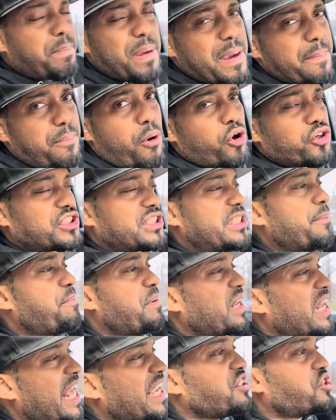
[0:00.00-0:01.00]
people on
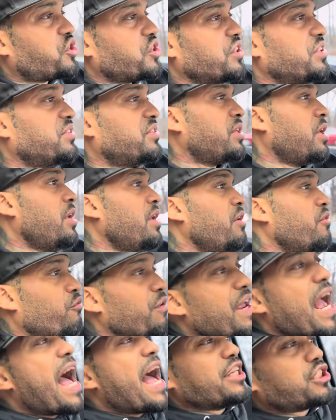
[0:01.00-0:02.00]
stipulations,
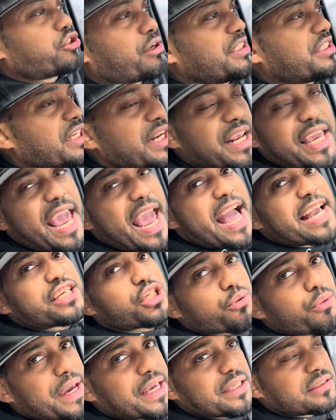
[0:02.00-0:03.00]
rehydration, and
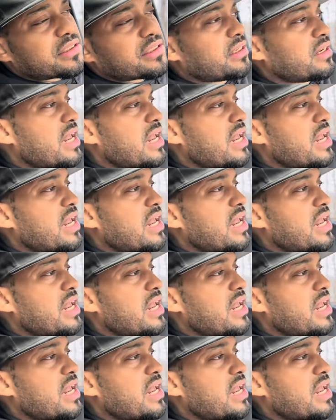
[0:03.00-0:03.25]
catch weights.